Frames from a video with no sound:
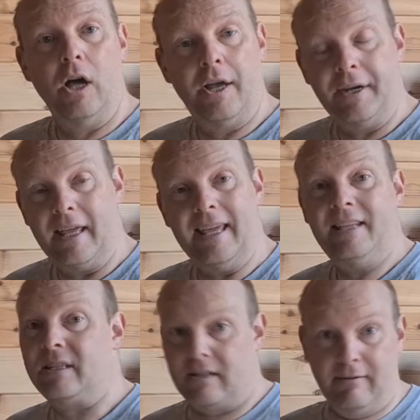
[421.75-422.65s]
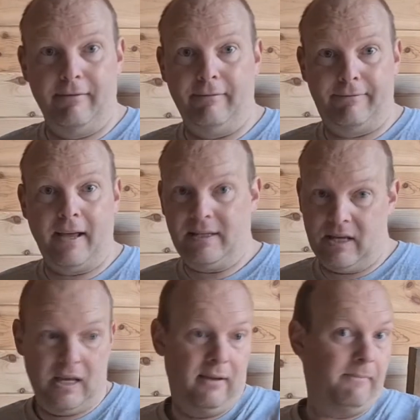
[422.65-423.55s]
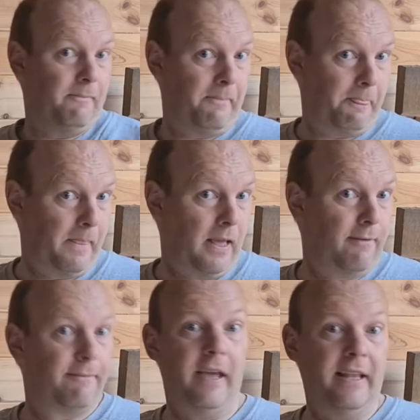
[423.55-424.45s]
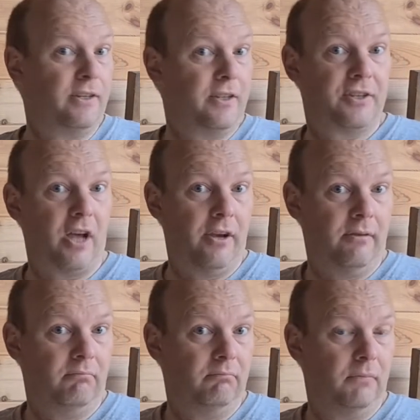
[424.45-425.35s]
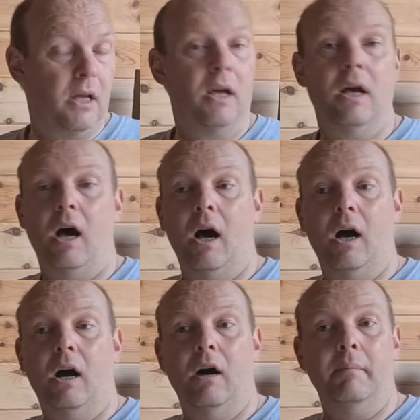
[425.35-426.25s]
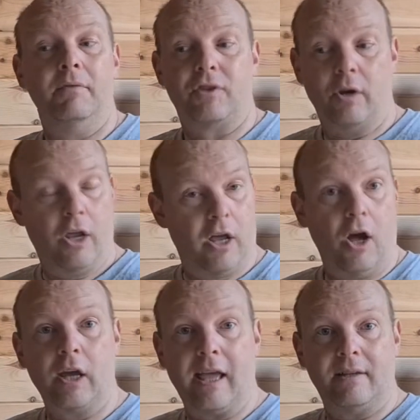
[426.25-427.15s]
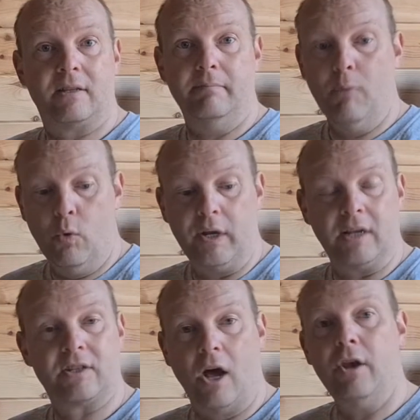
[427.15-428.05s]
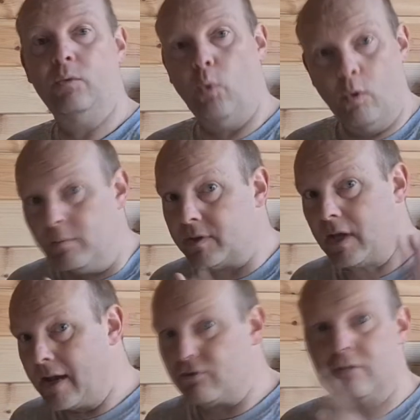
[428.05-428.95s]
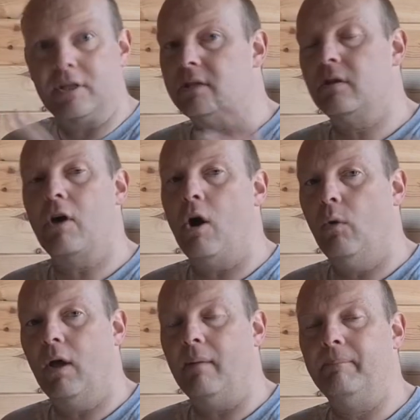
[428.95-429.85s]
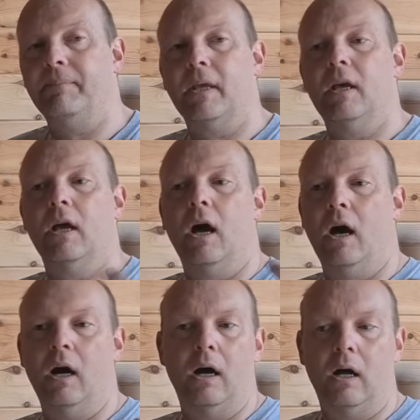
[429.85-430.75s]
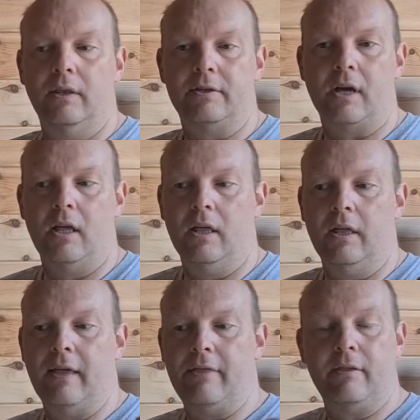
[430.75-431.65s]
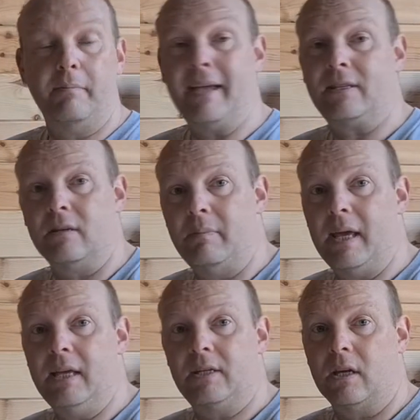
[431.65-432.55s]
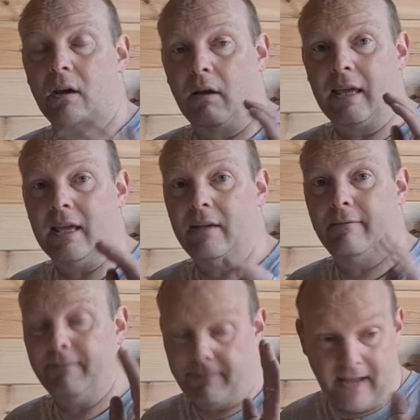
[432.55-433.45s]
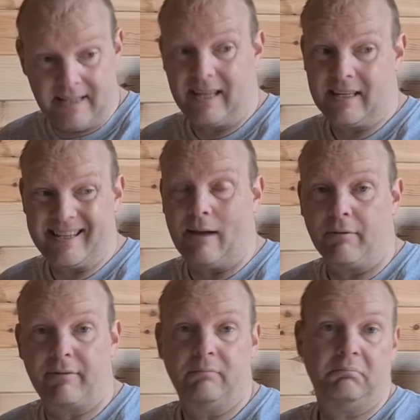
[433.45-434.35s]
an east facing into the sun, so that it gets the morning sun and warms the entrances to the hole up. And then the mason bees like it facing south.